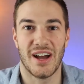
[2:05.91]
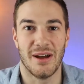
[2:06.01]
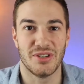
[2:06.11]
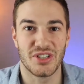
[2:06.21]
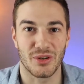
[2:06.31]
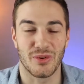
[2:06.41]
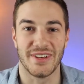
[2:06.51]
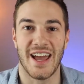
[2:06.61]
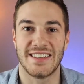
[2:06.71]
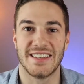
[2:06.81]
I'm sure it will
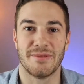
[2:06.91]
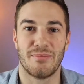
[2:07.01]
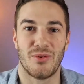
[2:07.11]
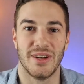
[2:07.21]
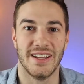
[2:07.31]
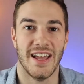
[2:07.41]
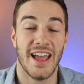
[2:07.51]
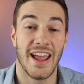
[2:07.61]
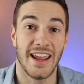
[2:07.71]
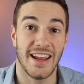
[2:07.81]
not disappoint.
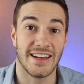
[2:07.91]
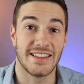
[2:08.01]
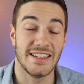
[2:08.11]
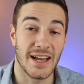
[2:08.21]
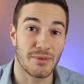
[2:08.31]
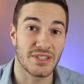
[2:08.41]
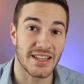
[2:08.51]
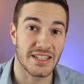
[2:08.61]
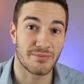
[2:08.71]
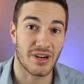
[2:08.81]
And the numbers
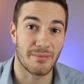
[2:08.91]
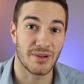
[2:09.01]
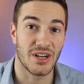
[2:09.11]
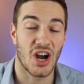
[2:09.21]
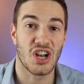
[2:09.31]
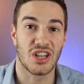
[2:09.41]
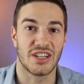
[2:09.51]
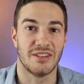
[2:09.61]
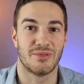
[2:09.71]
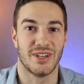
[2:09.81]
on this property are
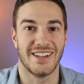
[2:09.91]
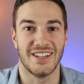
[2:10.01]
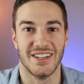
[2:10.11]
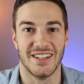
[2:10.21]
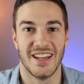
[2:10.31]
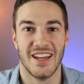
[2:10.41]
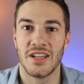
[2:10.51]
looking pretty good.